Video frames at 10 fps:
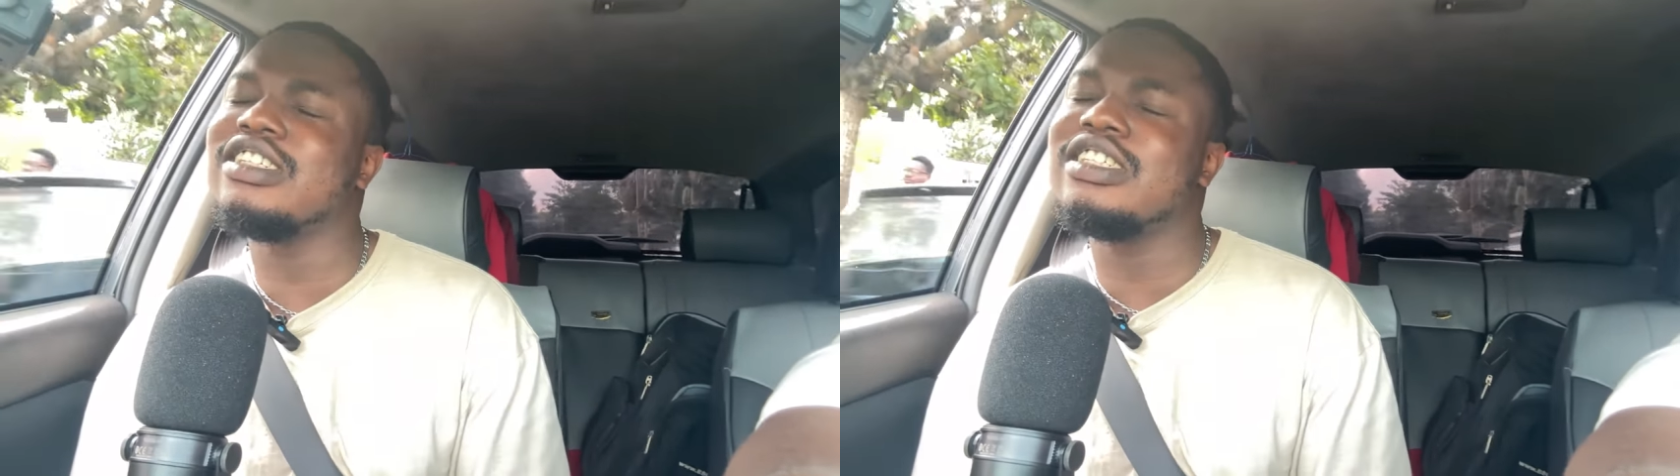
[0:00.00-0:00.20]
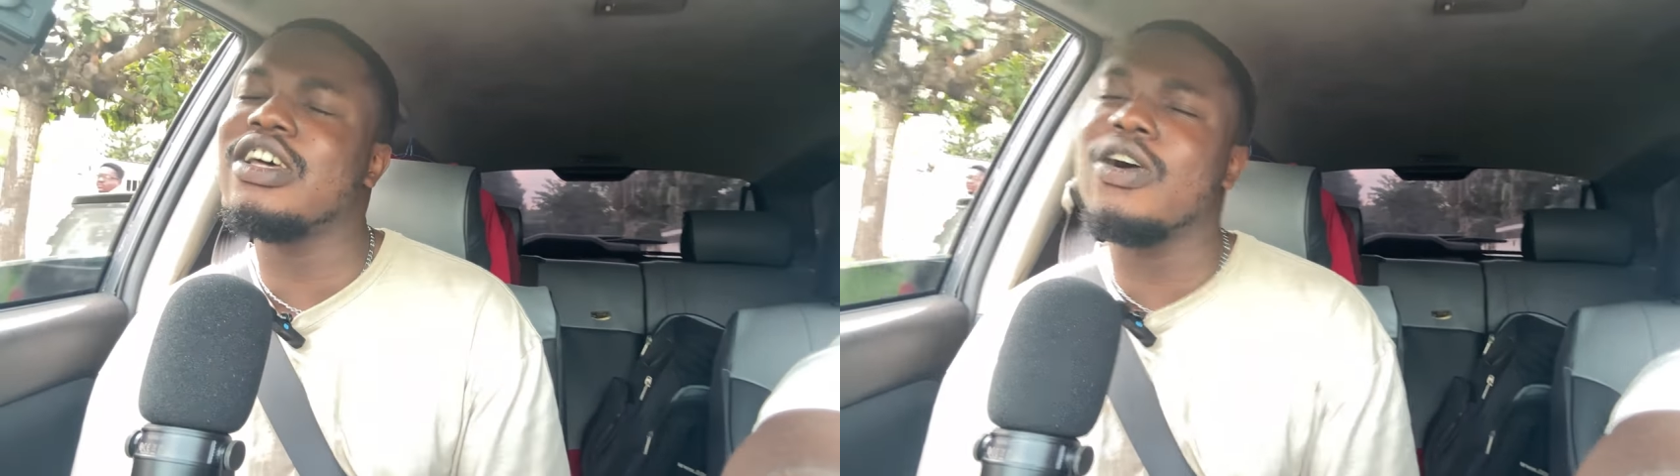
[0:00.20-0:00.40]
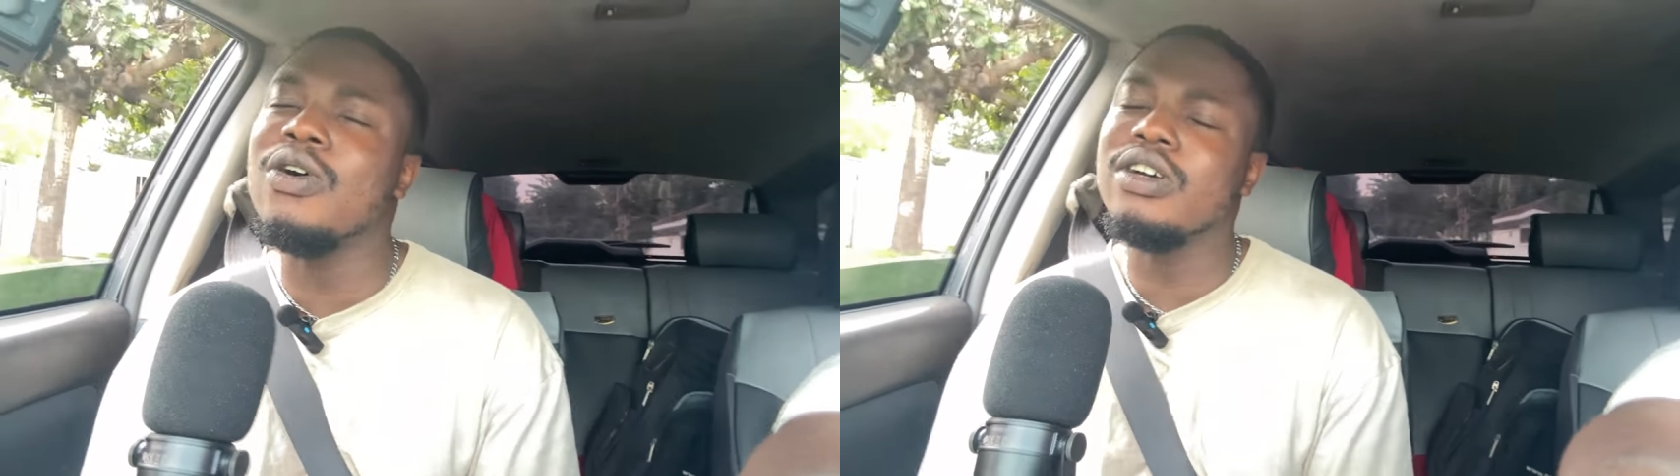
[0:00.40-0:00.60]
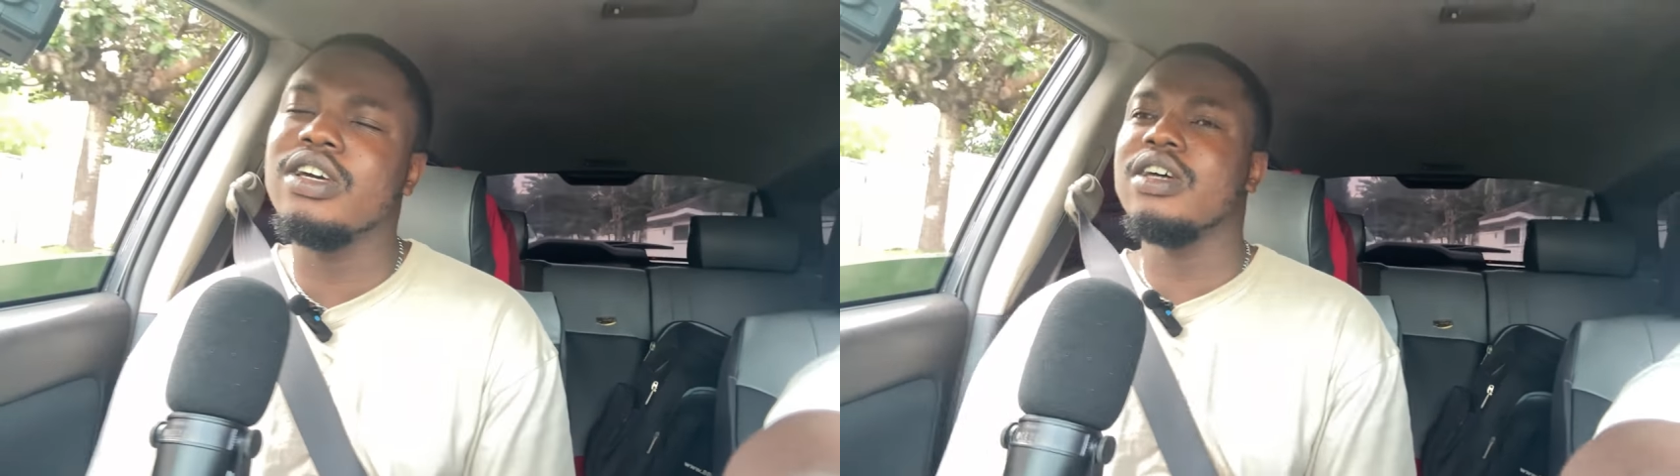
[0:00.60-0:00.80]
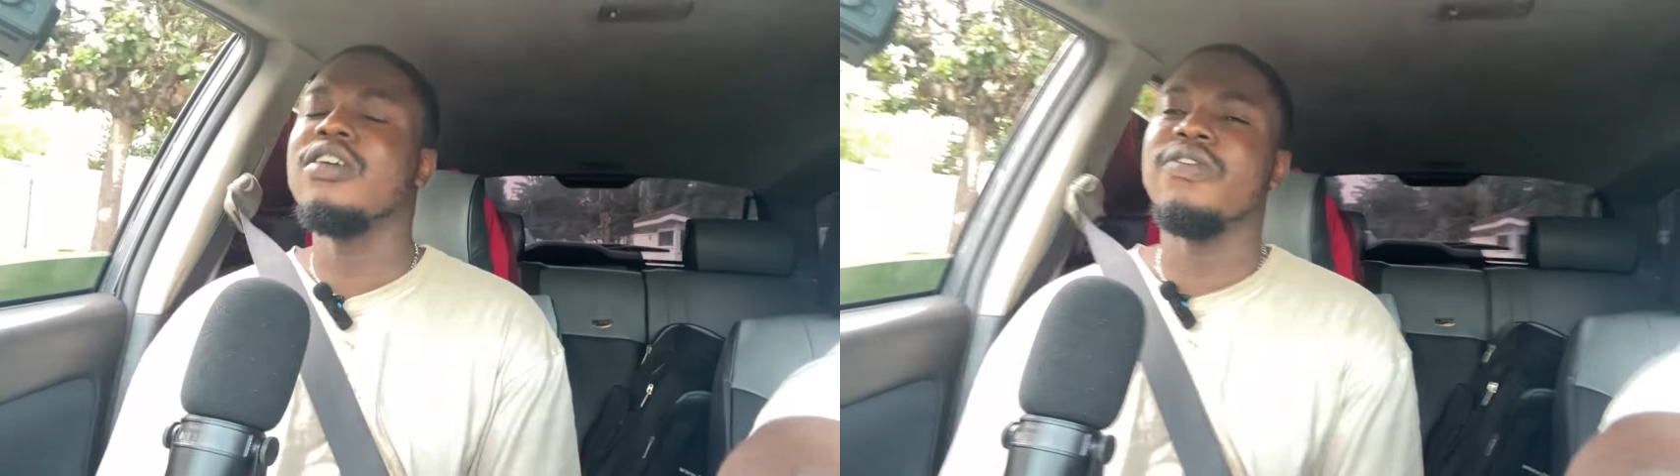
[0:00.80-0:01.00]
you're so
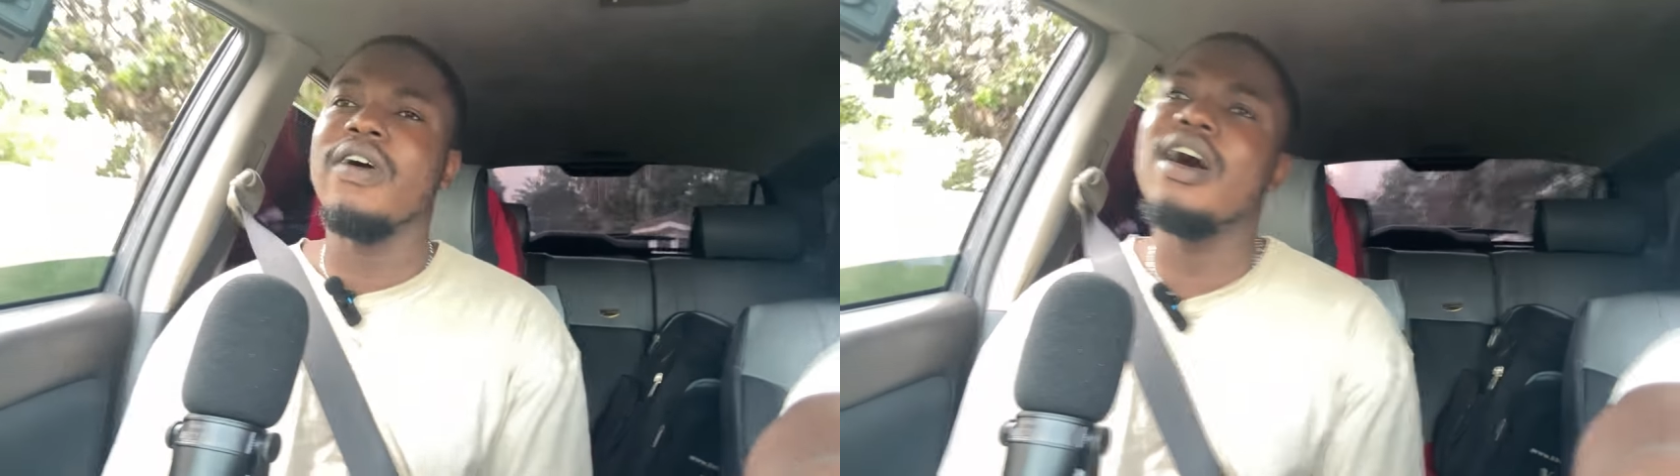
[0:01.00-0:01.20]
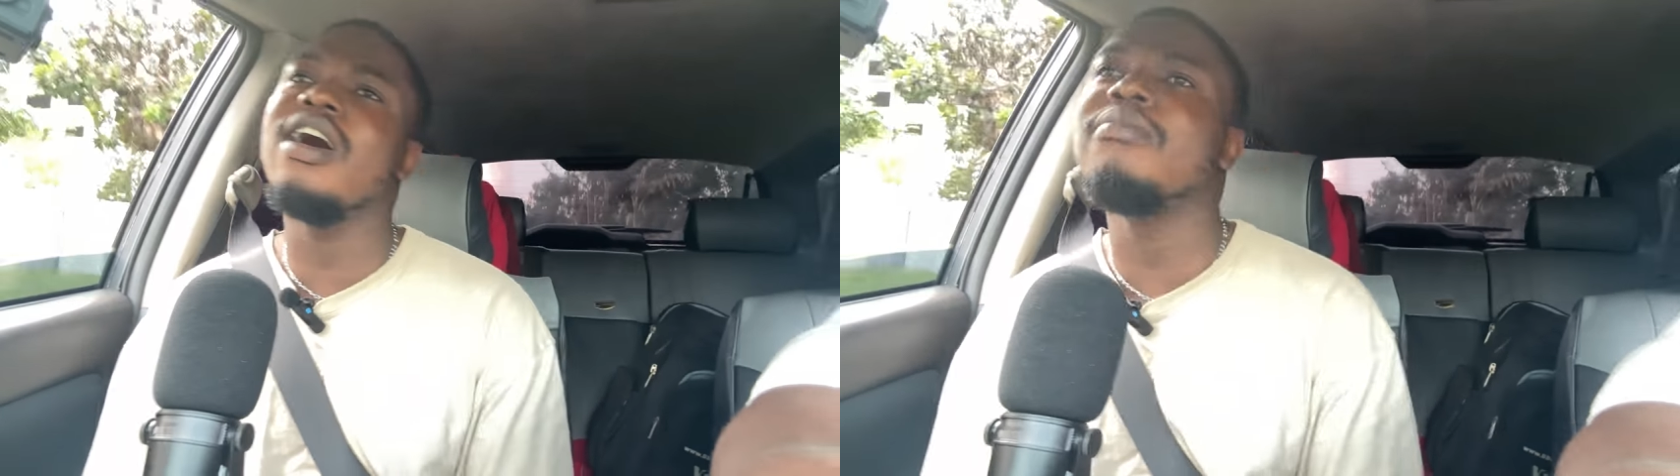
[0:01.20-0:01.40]
good for